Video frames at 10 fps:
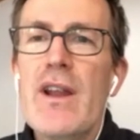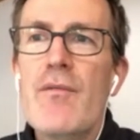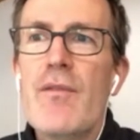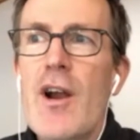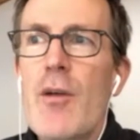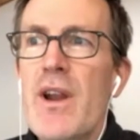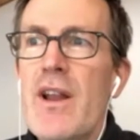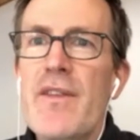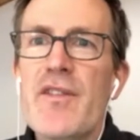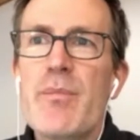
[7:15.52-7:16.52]
environment
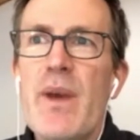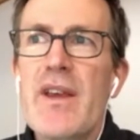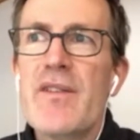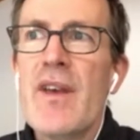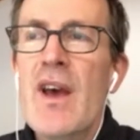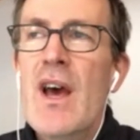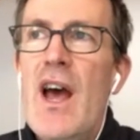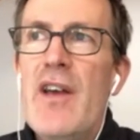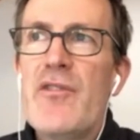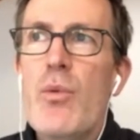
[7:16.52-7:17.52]
and the space,
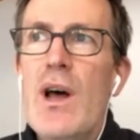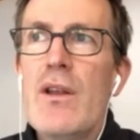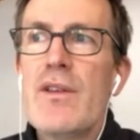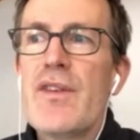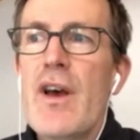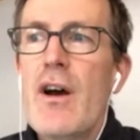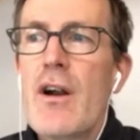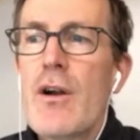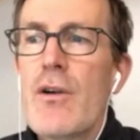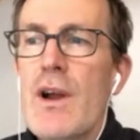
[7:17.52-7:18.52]
as well as
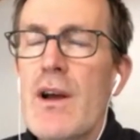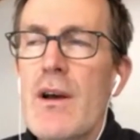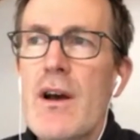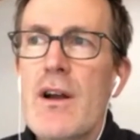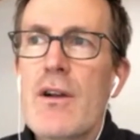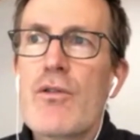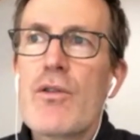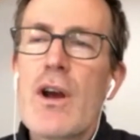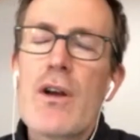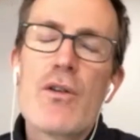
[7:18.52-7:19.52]
our
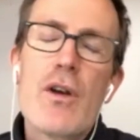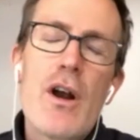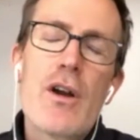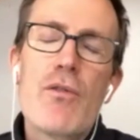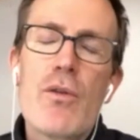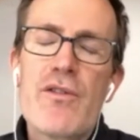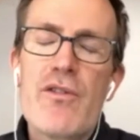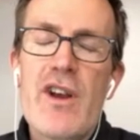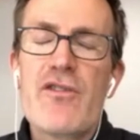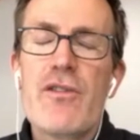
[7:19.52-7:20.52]
growth
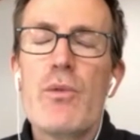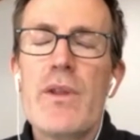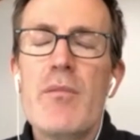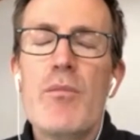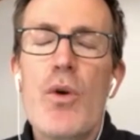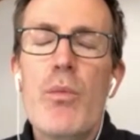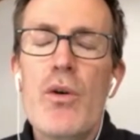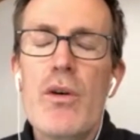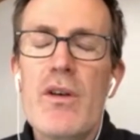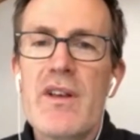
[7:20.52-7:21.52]
trajectory within
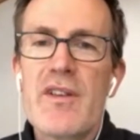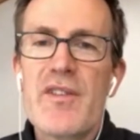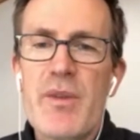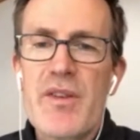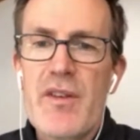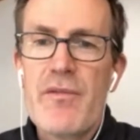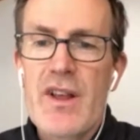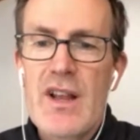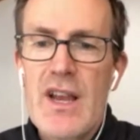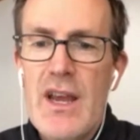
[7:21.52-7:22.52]
mobile
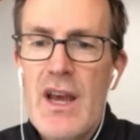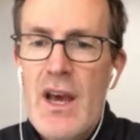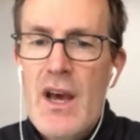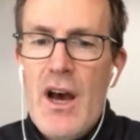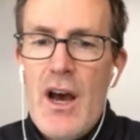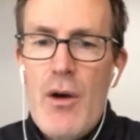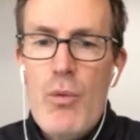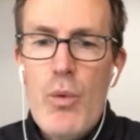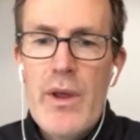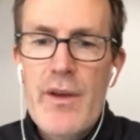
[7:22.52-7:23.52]
specifically,
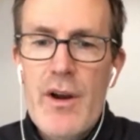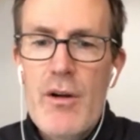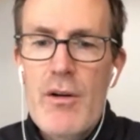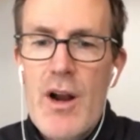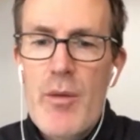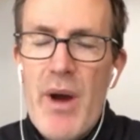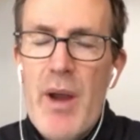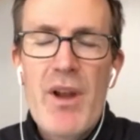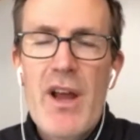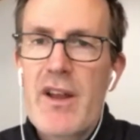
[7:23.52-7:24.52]
with our
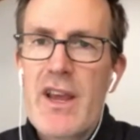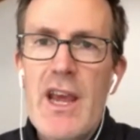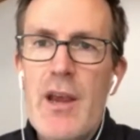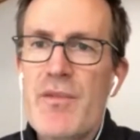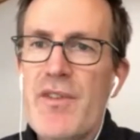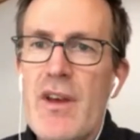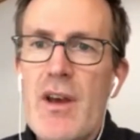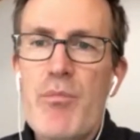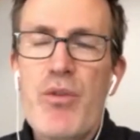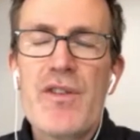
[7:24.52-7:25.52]
pipeline of games,
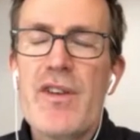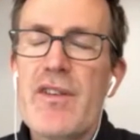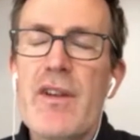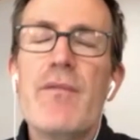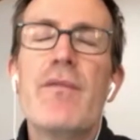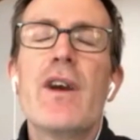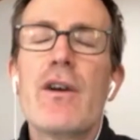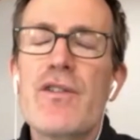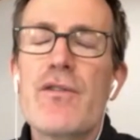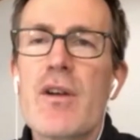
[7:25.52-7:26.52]
puts us in a
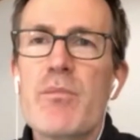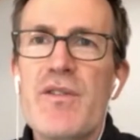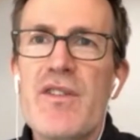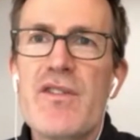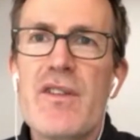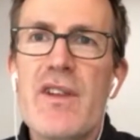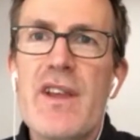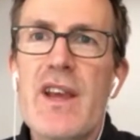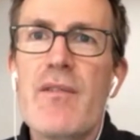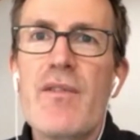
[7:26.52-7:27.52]
very strong position to
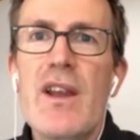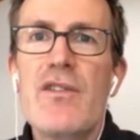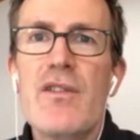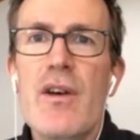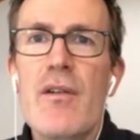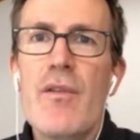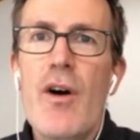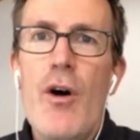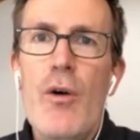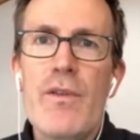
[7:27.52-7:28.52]
take advantage of
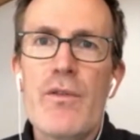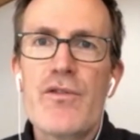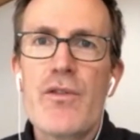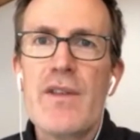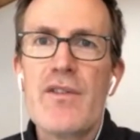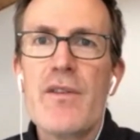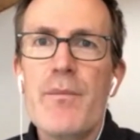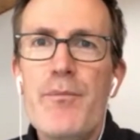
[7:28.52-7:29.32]
all of those trends.